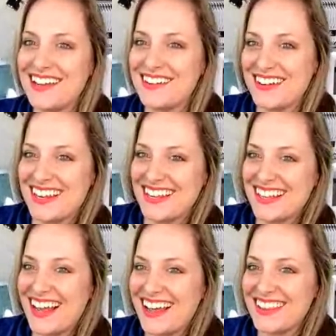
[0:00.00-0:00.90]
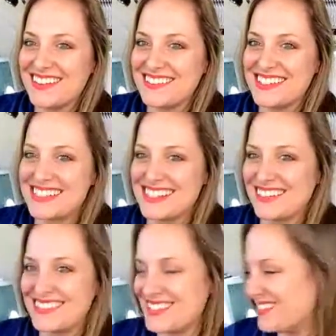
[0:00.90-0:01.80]
I agree. I love to
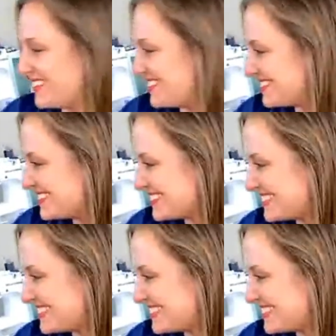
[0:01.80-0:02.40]
sew as well.